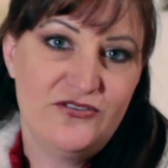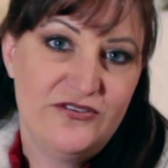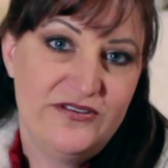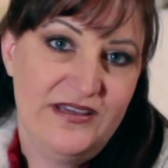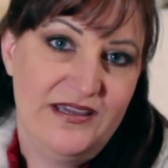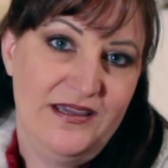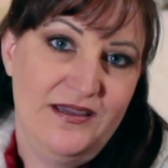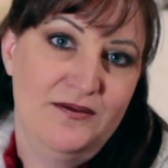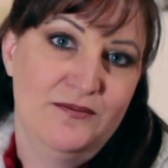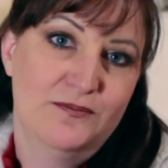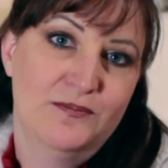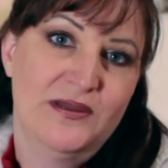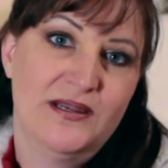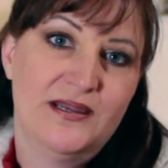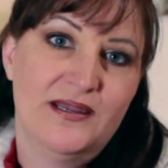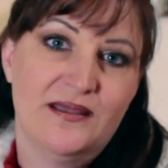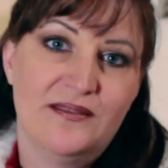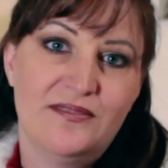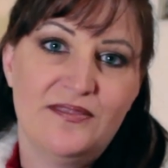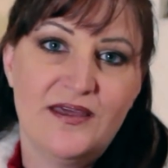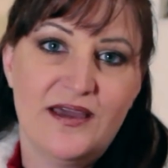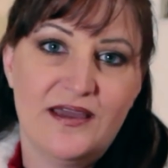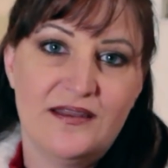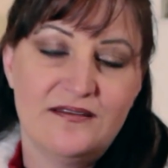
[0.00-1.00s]
team, and
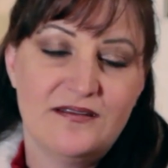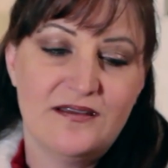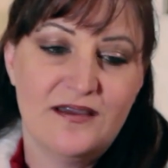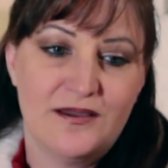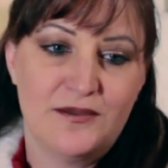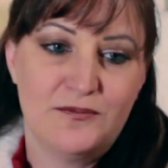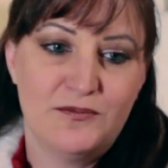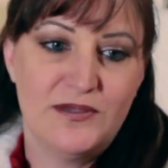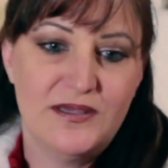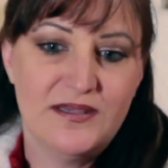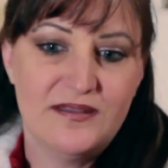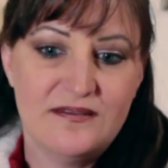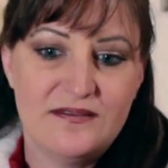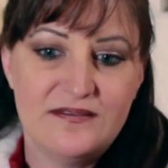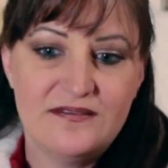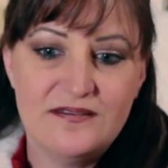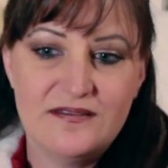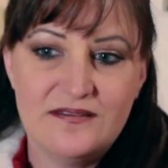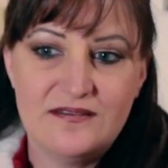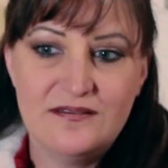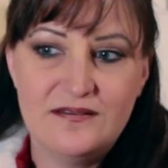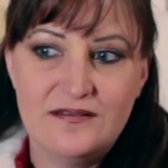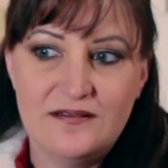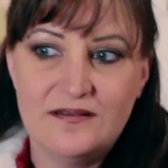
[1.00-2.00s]
at that time
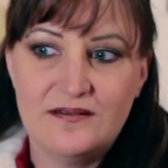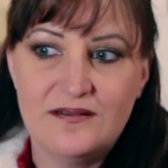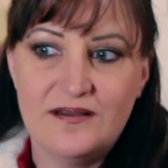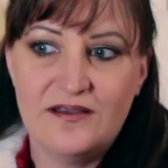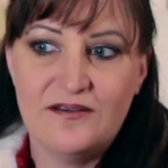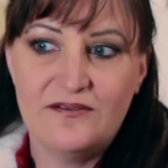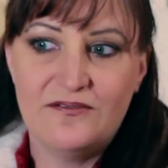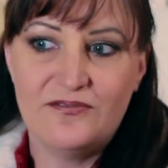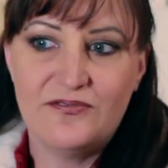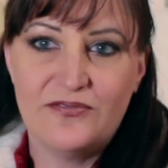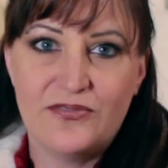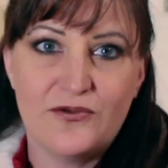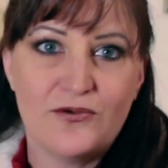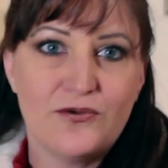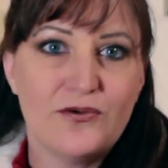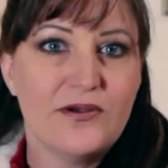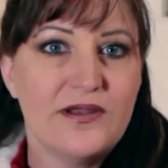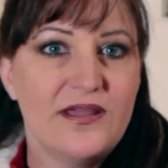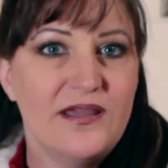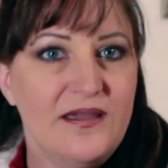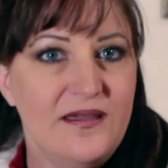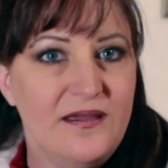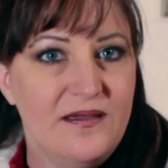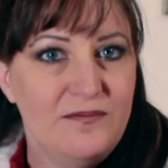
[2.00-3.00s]
consisted of
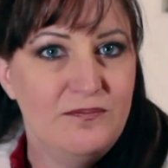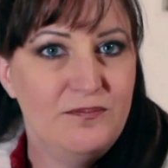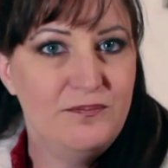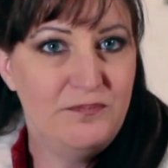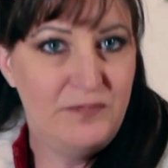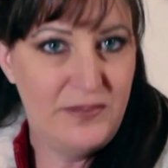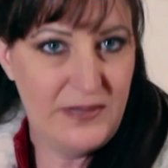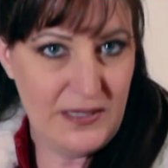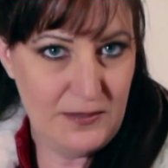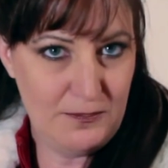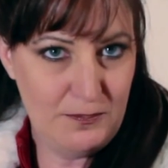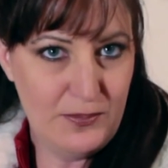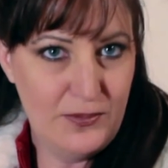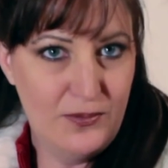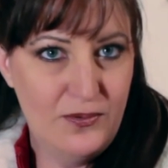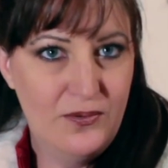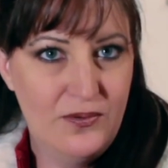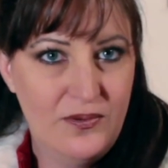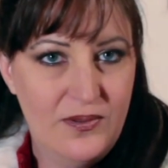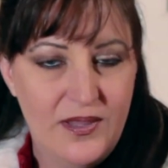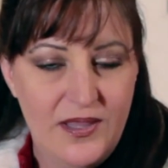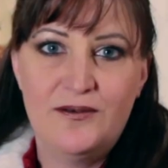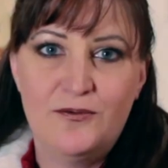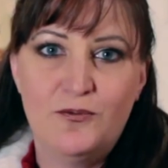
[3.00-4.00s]
30 people.
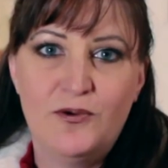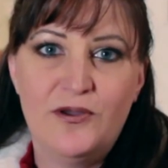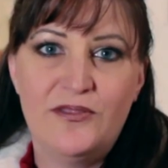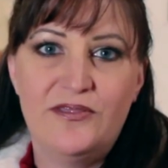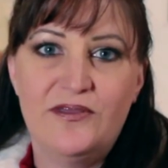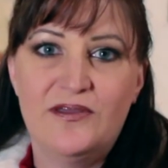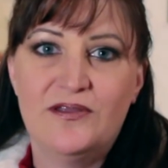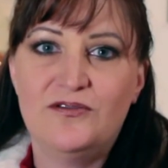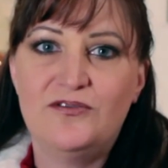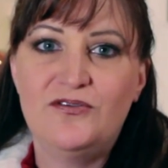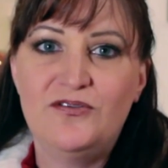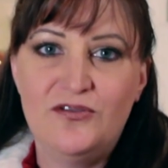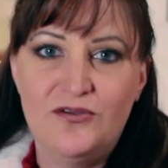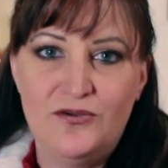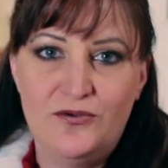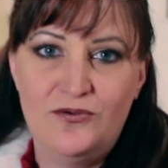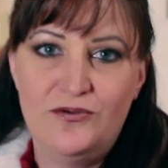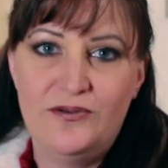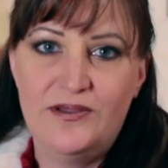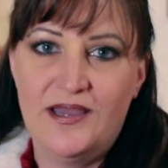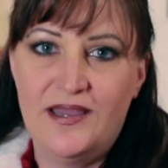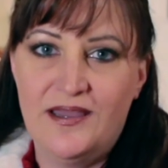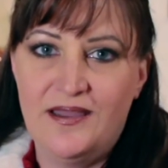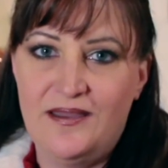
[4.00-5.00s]
Within 2
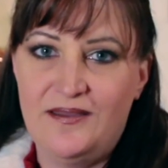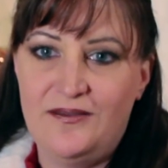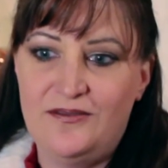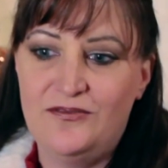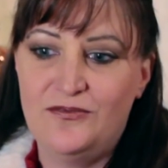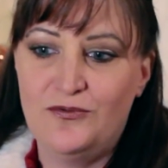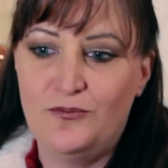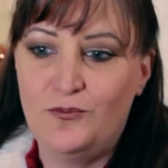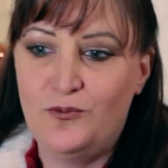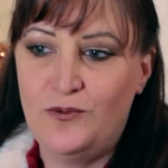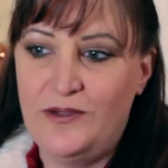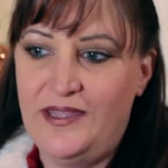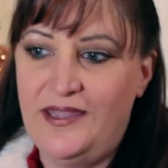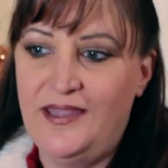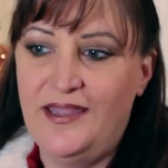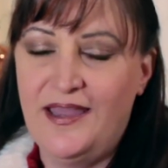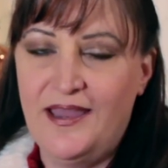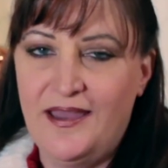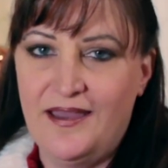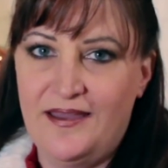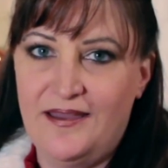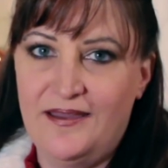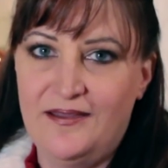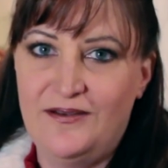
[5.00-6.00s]
days we
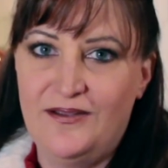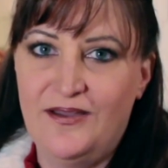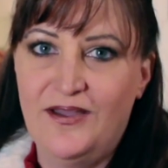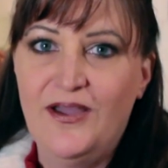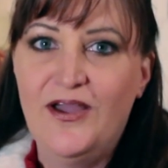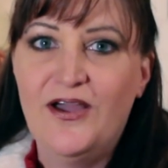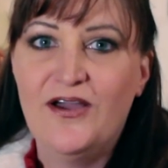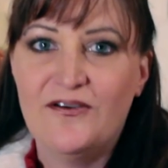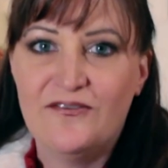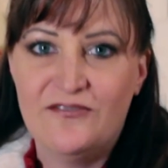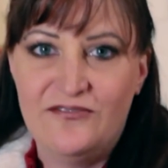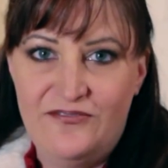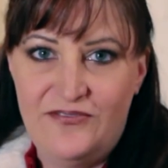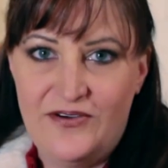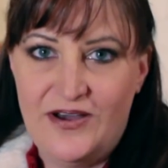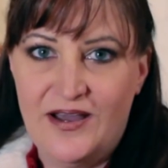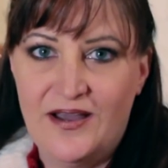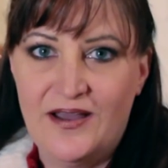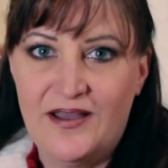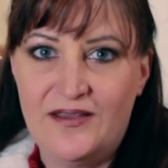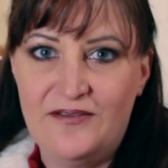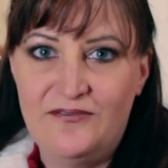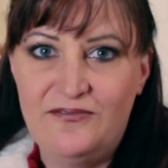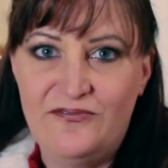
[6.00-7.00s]
had
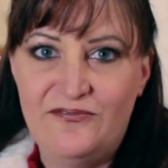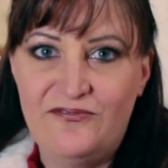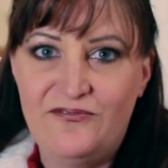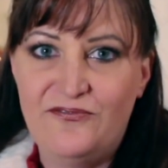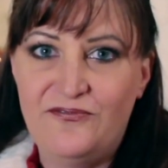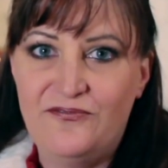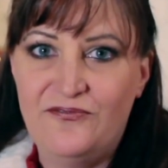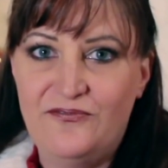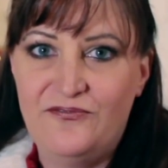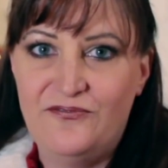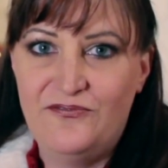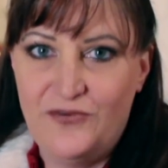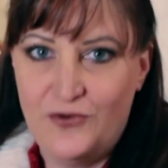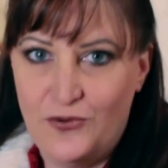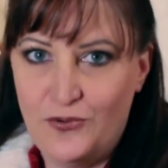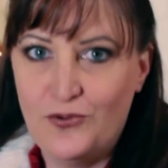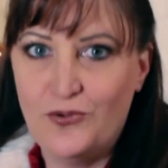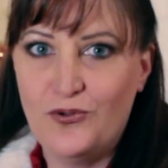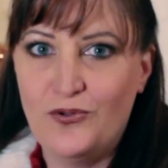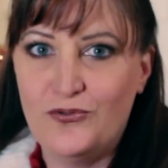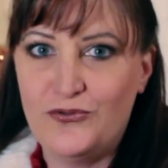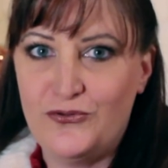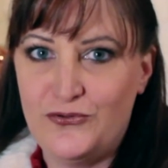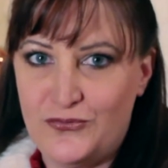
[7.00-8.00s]
5
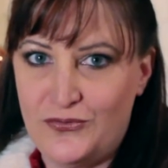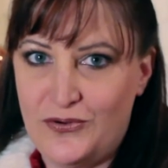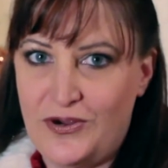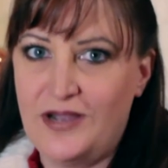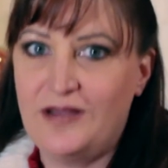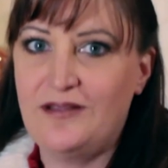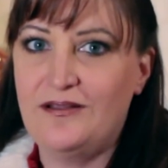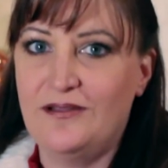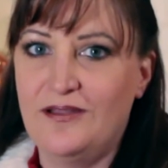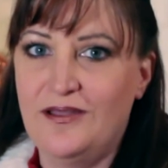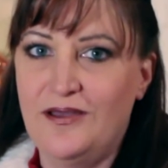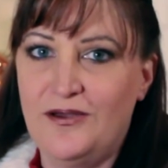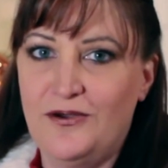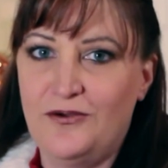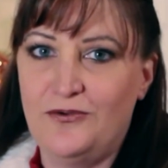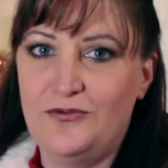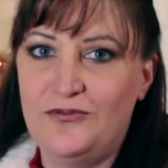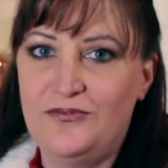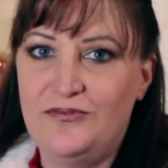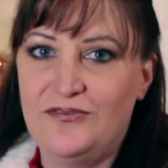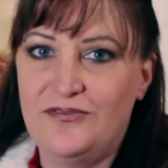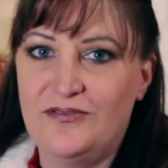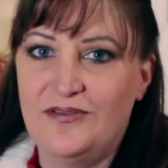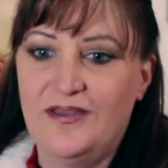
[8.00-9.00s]
full
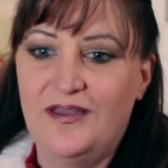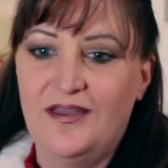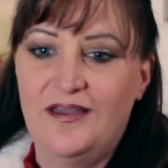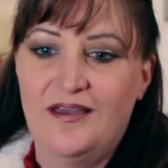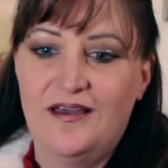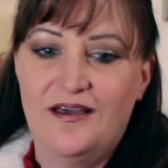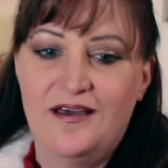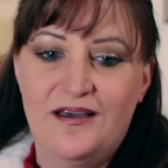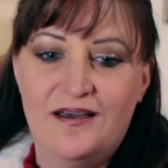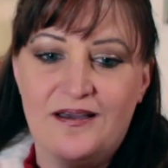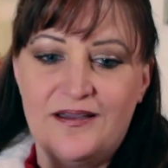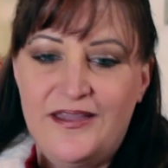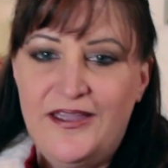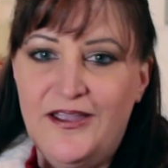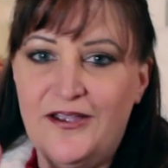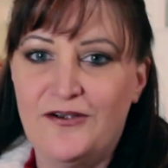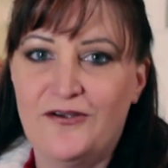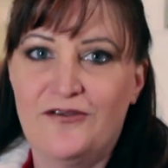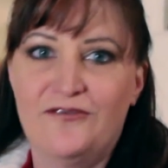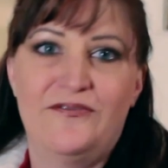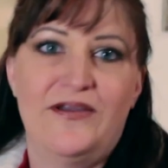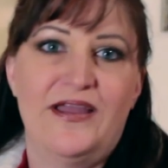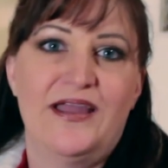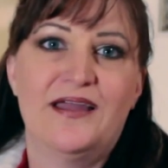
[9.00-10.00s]
truckloads, a
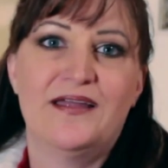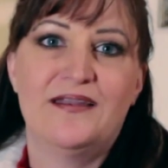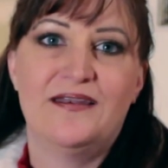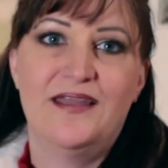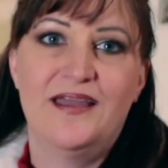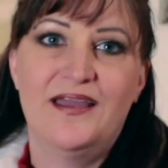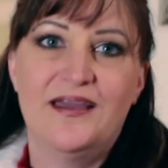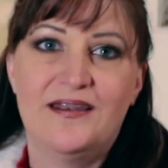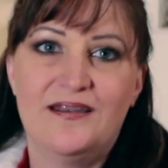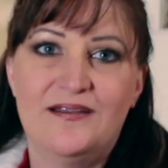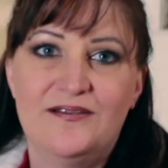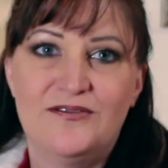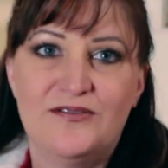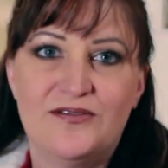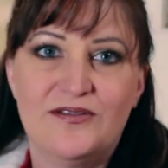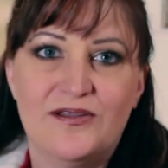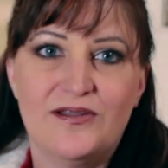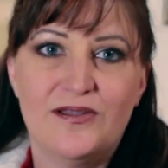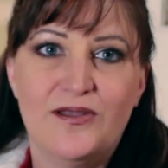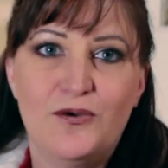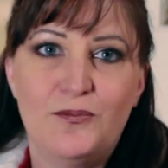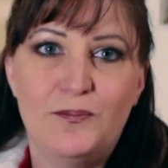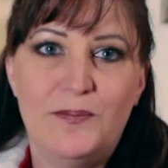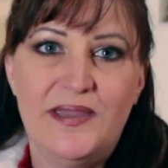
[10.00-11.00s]
caravan headed to
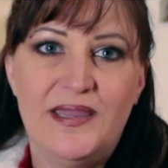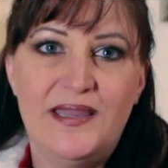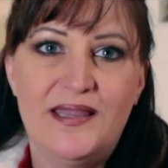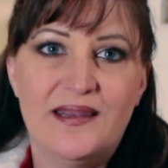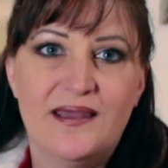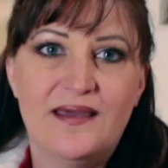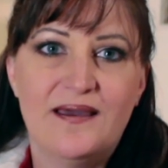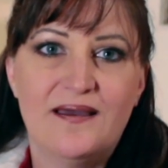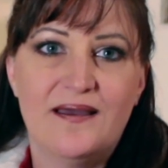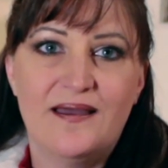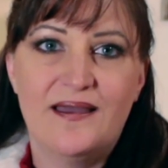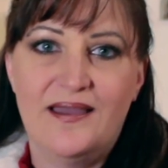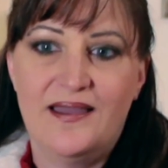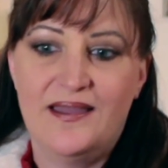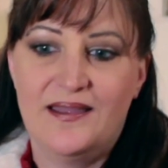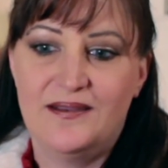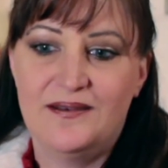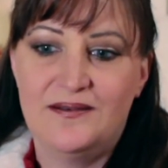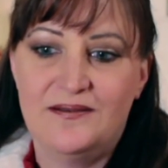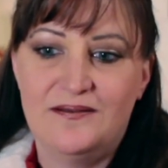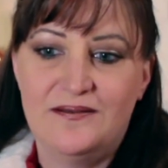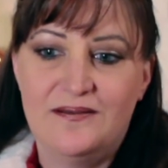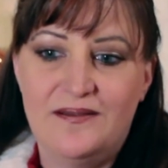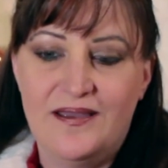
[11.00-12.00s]
Lomita,
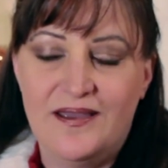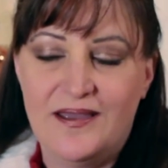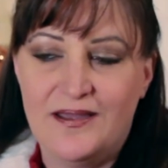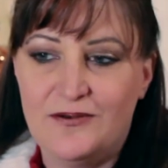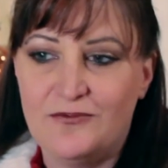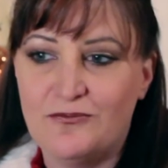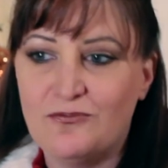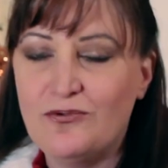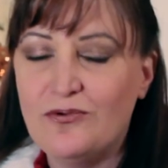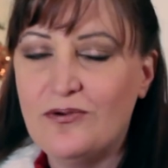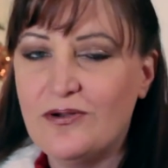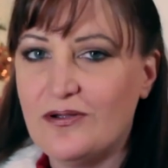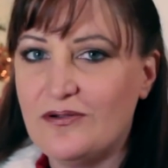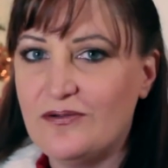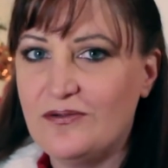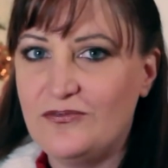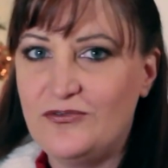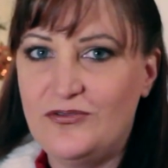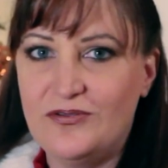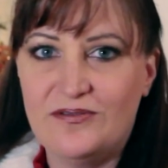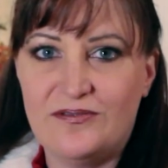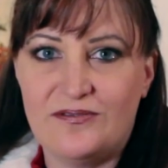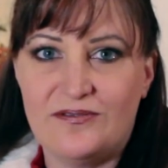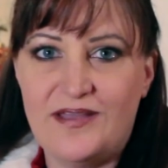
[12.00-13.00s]
and
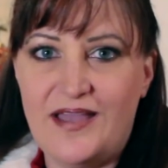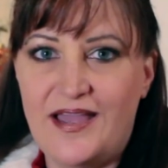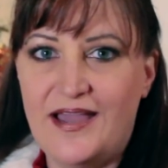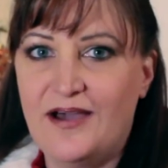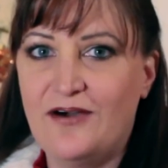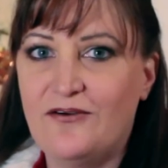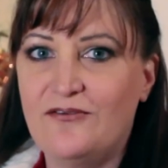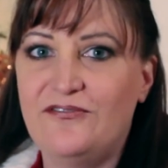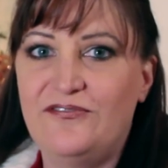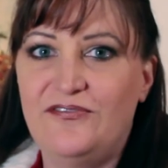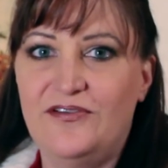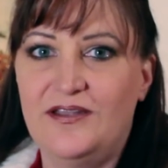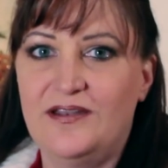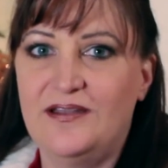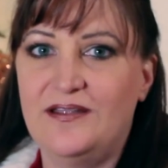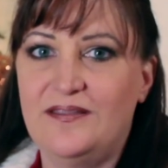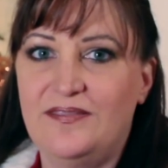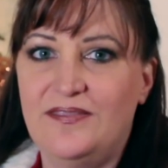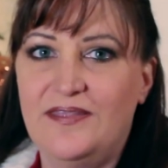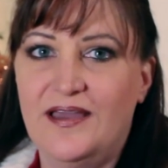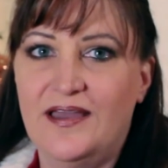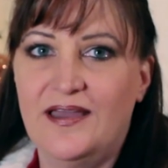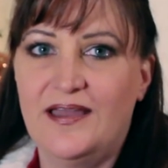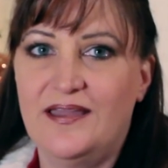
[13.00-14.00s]
just
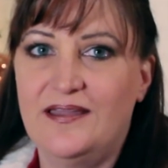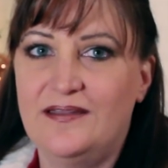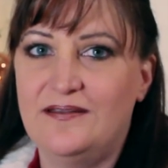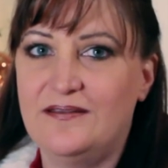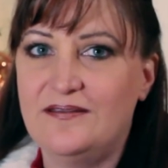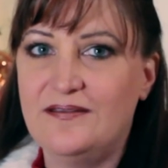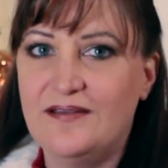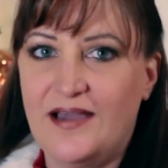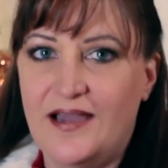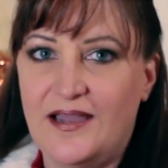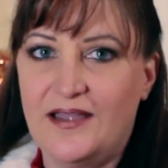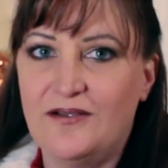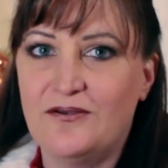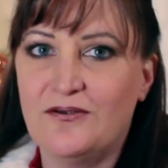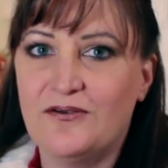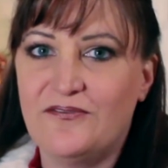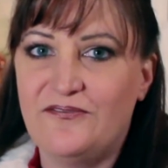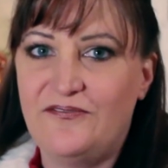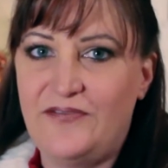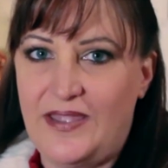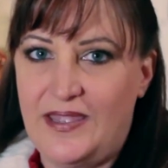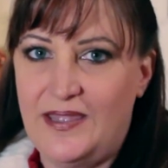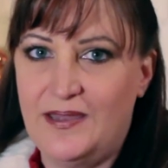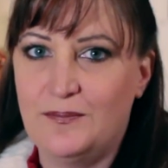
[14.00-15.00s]
outfitted that entire
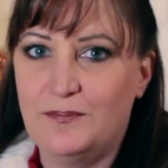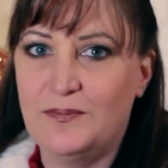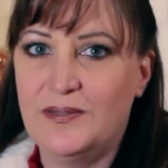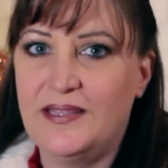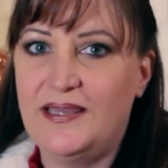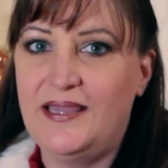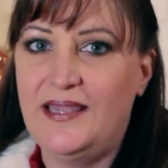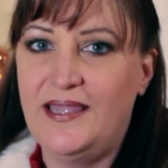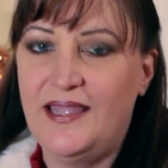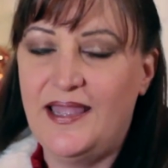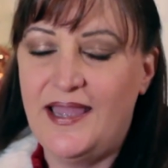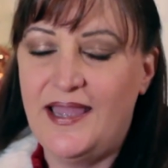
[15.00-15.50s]
family